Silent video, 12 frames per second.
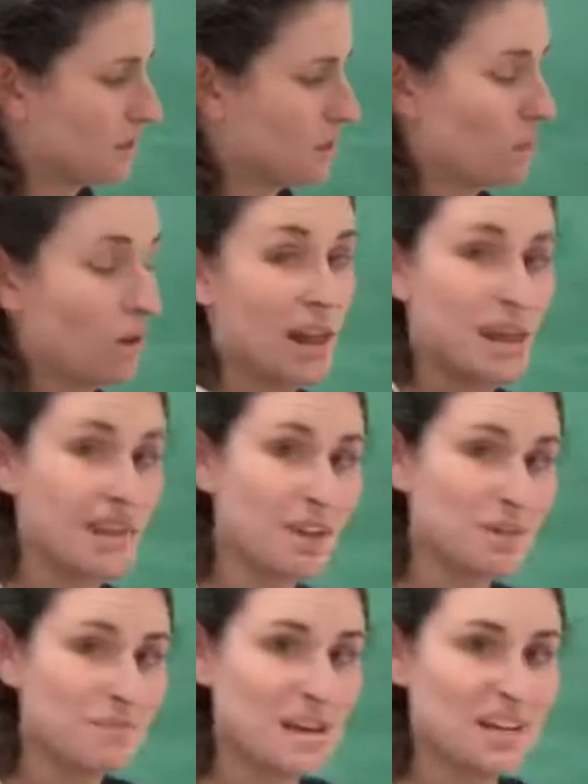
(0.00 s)
while I color
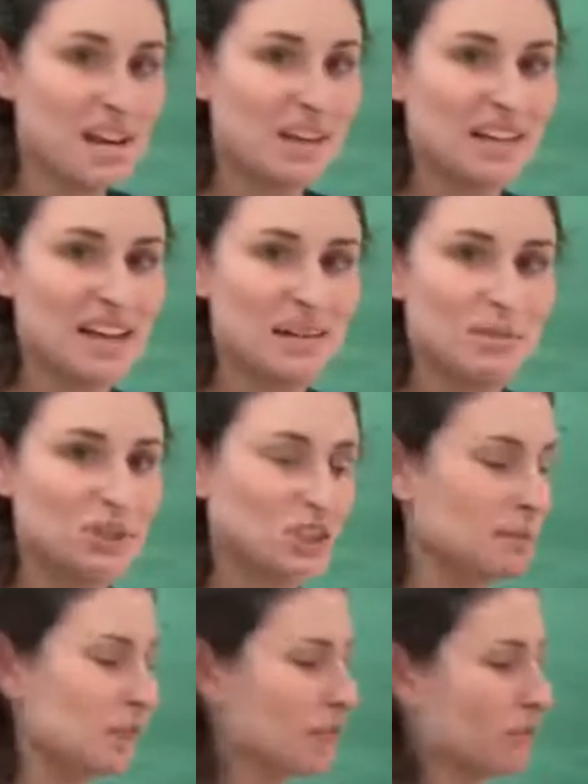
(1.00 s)
mine in, okay? We'll just be
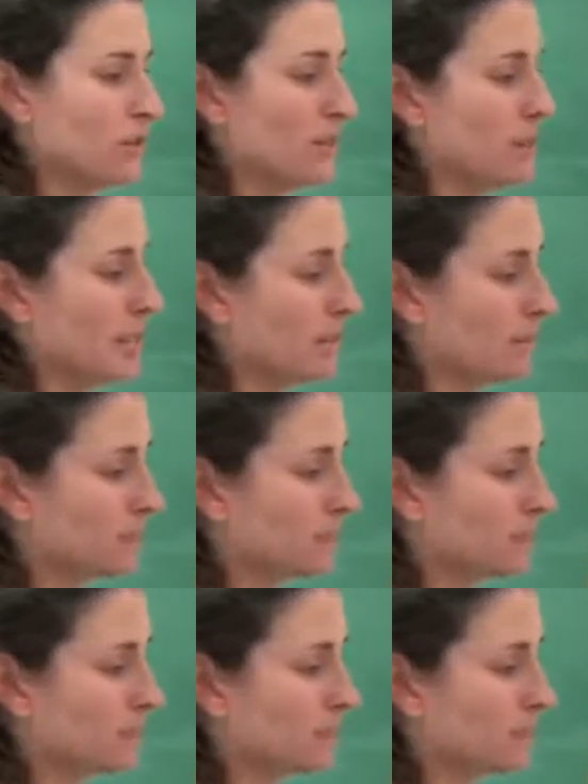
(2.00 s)
coloring together.